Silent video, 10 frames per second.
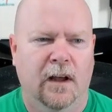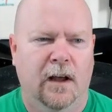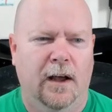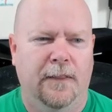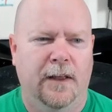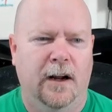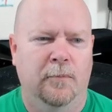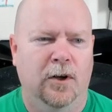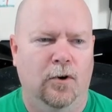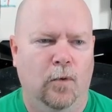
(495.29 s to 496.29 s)
And then
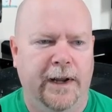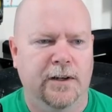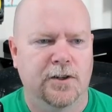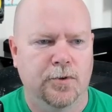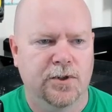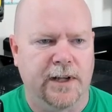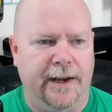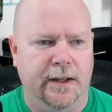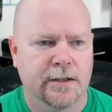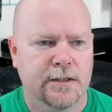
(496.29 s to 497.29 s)
I'm going to wait 2
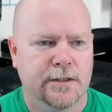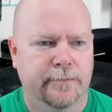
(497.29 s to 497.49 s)
seconds.